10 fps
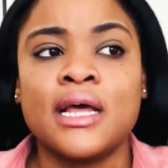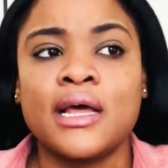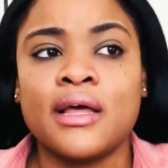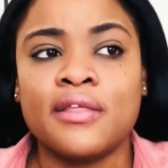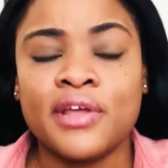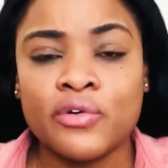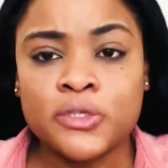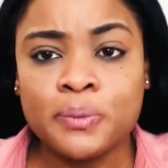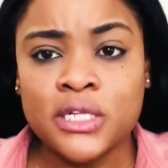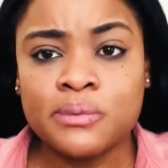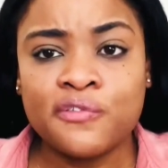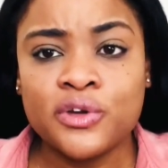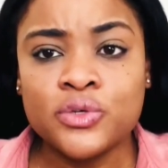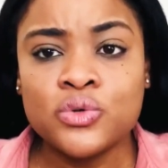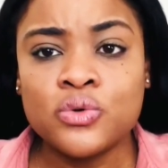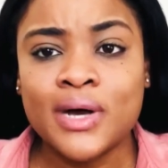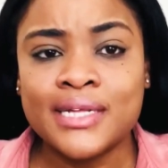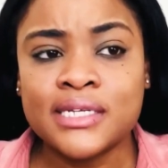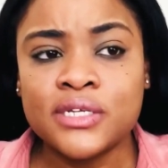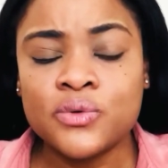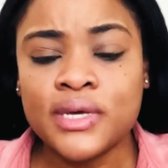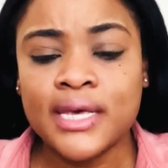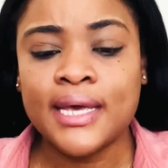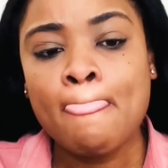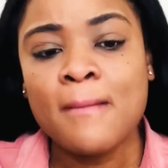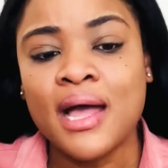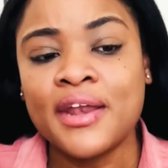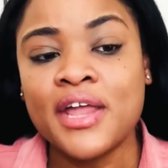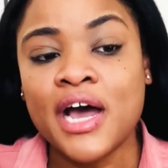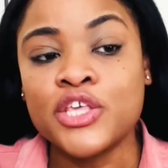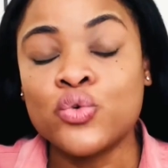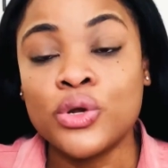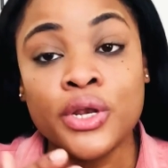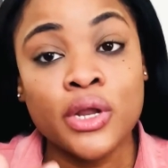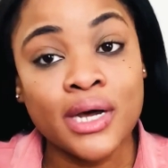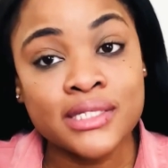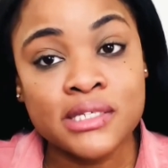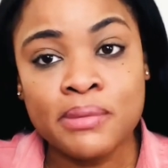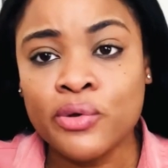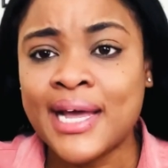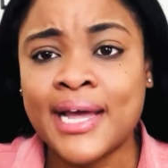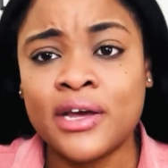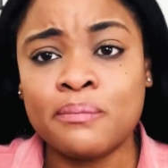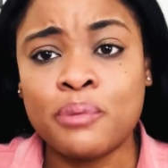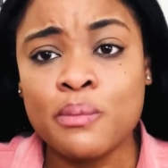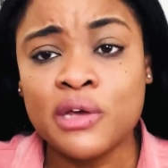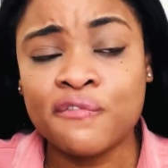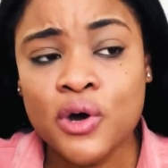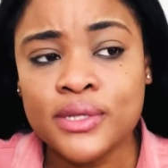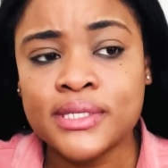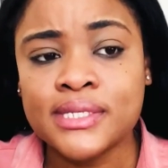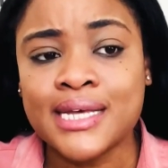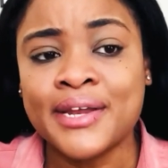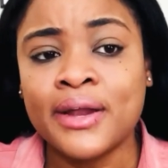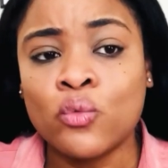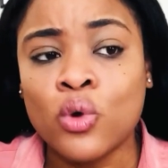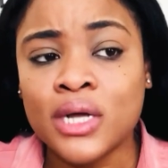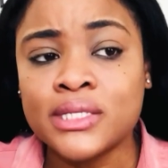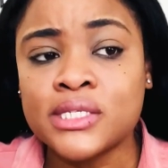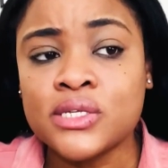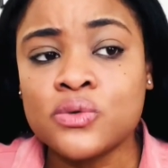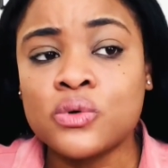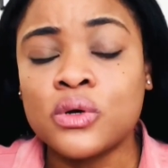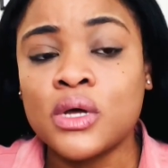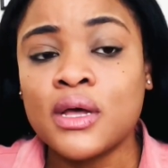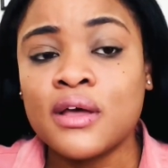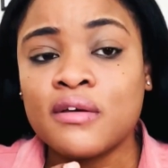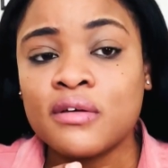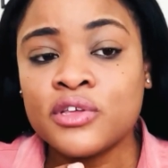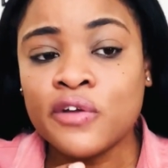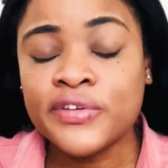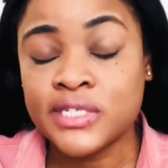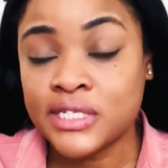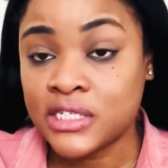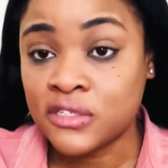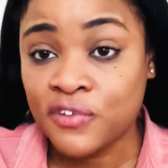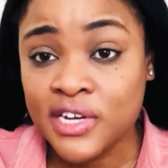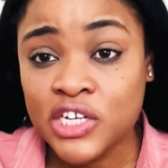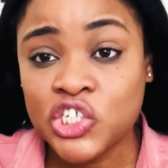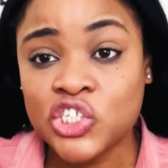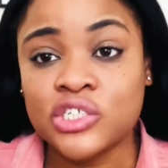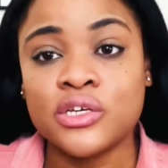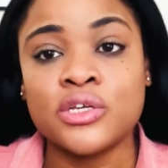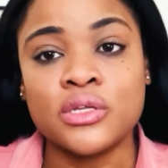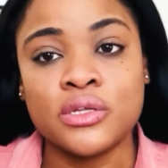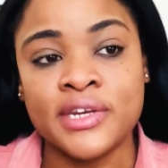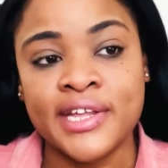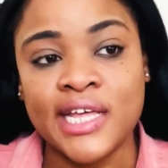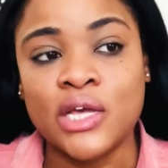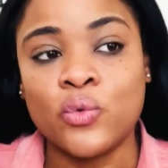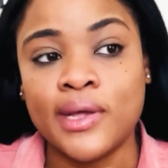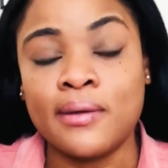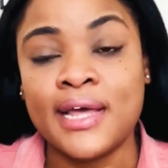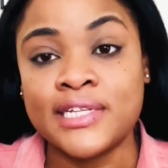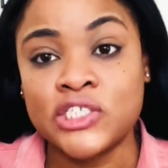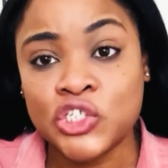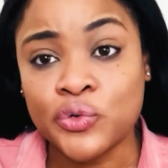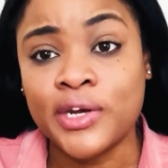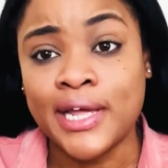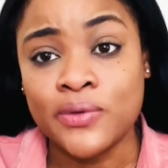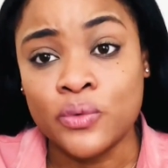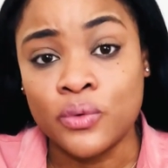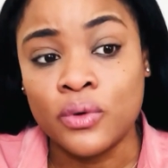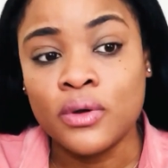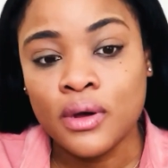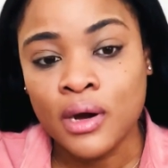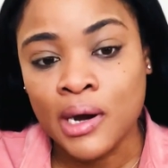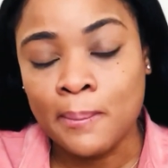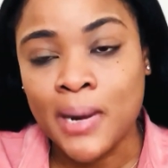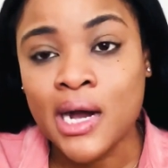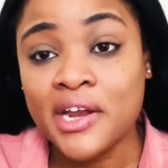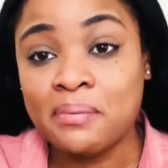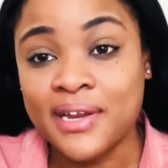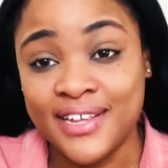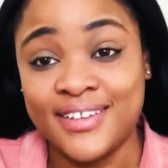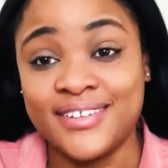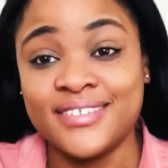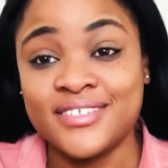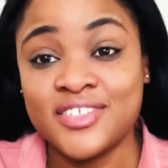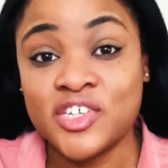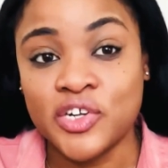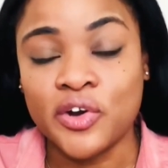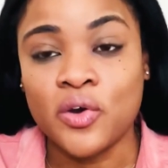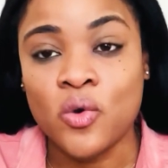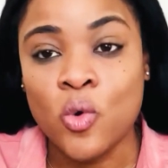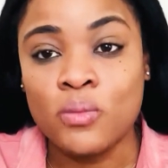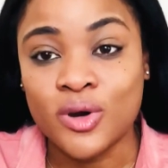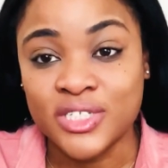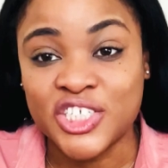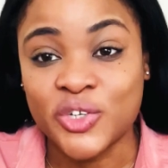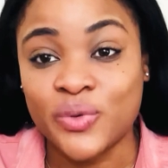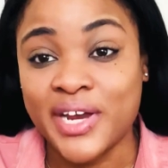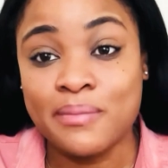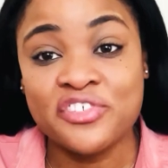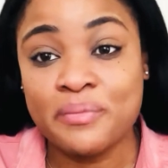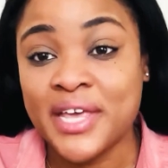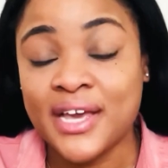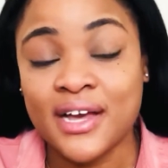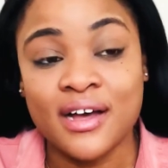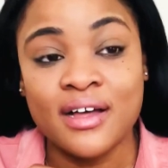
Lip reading: they're responsible for you whilst in the UK, and that you will not be relying on public funds, and that once your visit is finished, they will ensure that you are back on a plane to your home country, whether it be Jamaica,